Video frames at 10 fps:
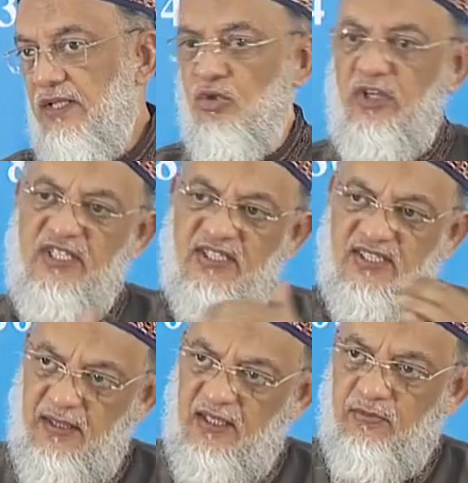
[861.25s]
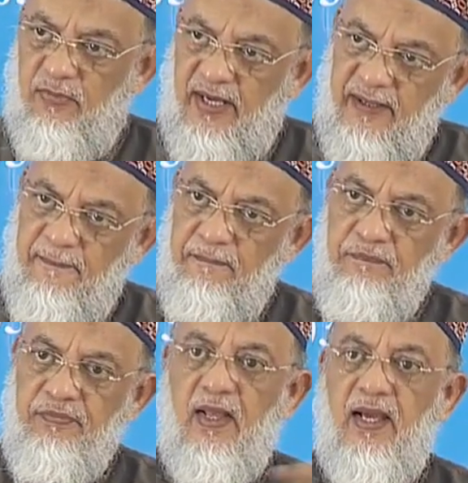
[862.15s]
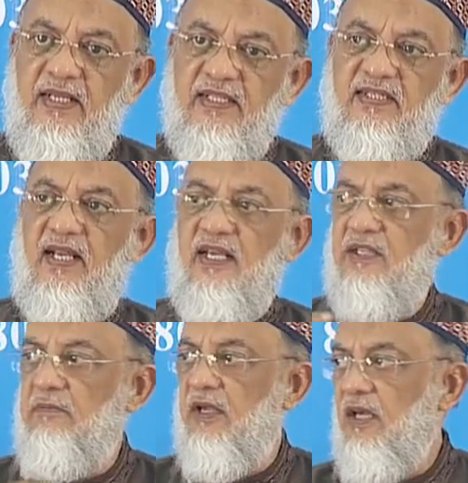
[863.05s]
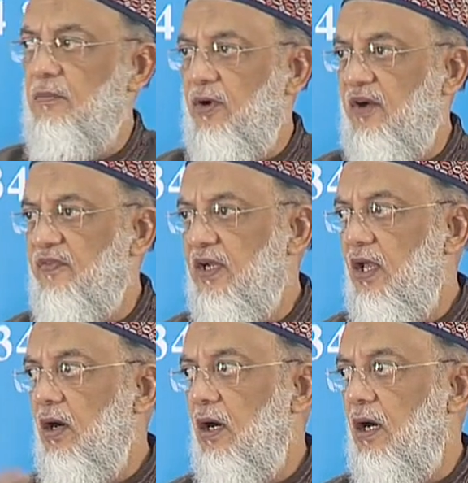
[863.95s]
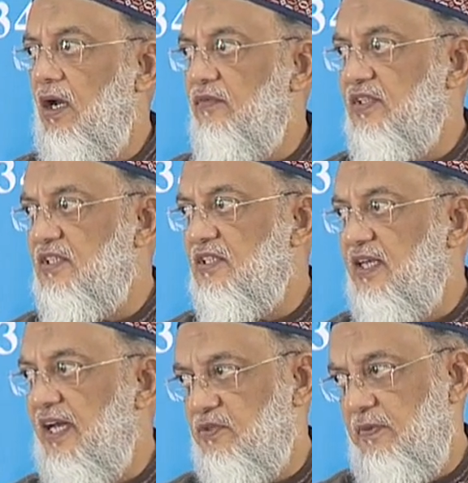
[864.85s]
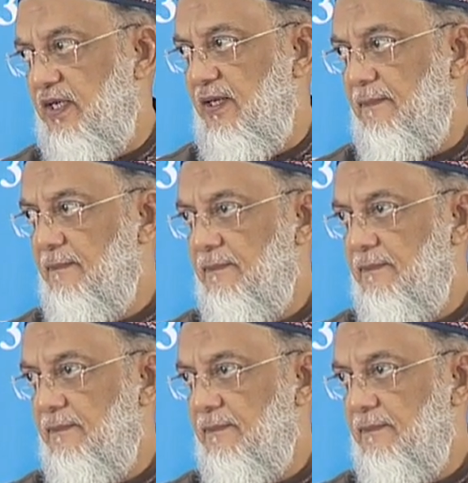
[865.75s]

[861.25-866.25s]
So he's buying and he's selling, he's making a profit. All of this is cash money.